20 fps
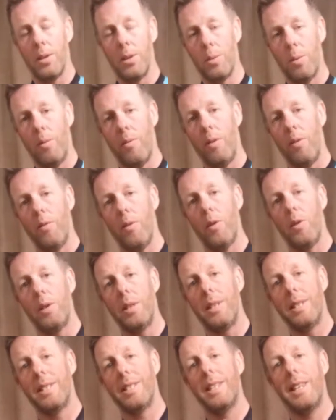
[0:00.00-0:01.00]
So if you've
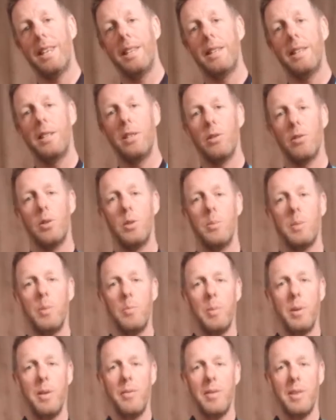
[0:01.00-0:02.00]
already seen this on some of the
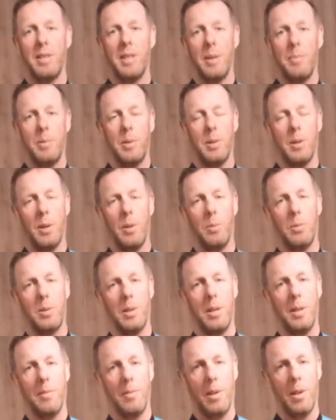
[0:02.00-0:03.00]
previous episodes,
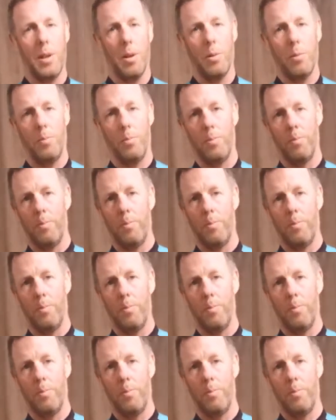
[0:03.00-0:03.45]
and you know,